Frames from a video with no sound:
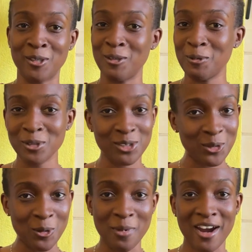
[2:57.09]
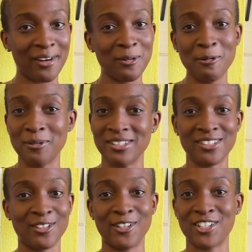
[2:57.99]
YouTube or Google
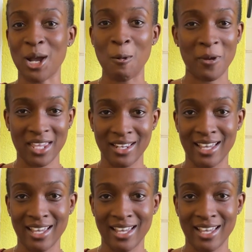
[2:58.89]
search away,